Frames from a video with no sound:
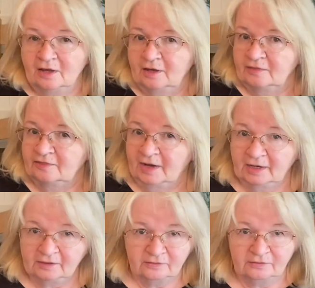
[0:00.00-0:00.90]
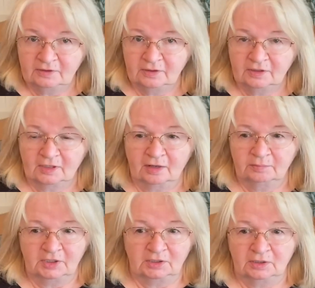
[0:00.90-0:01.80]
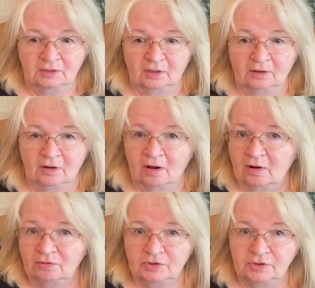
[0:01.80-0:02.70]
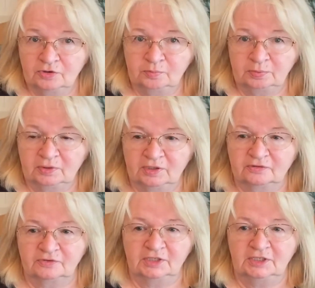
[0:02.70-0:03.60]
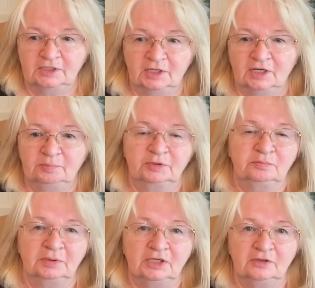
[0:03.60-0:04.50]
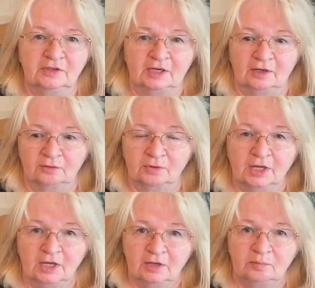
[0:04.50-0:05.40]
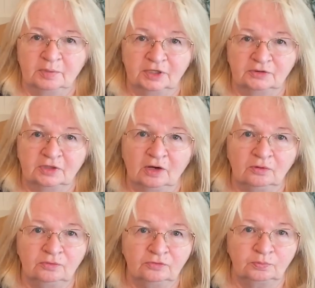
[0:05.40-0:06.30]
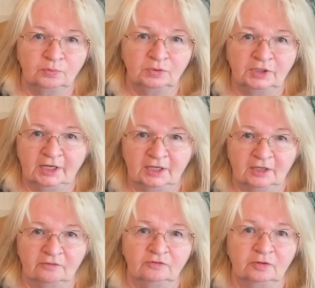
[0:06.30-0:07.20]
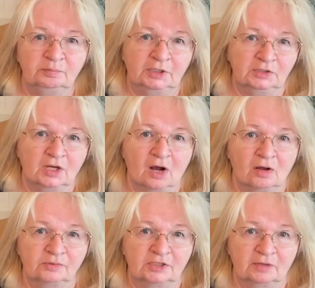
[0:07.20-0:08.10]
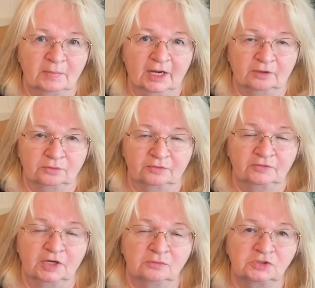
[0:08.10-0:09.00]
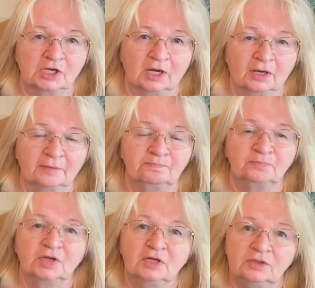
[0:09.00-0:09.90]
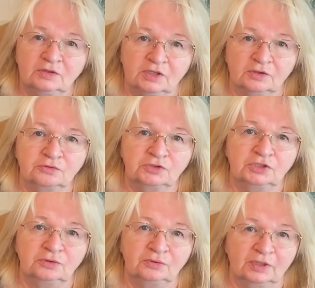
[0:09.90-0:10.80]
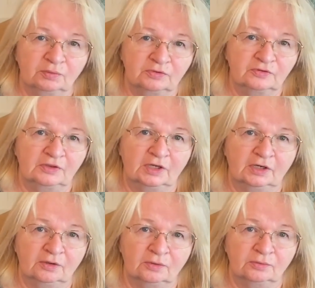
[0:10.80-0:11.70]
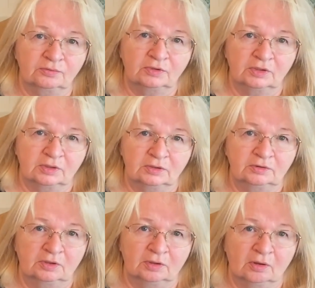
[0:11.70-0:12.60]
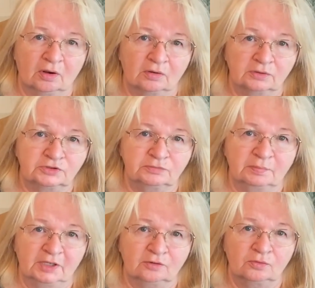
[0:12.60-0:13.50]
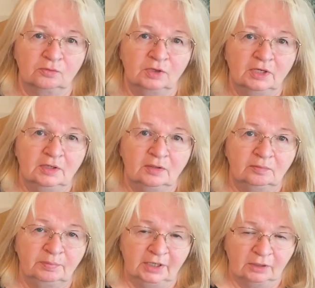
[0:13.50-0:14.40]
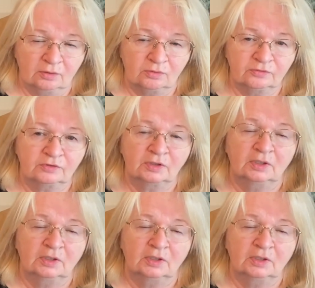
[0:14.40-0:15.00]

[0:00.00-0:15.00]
That is it. I mean, all the hoopla of getting up and being there, but those would have been gone in a matter of no time. The other 2 that was there, the large metal bales,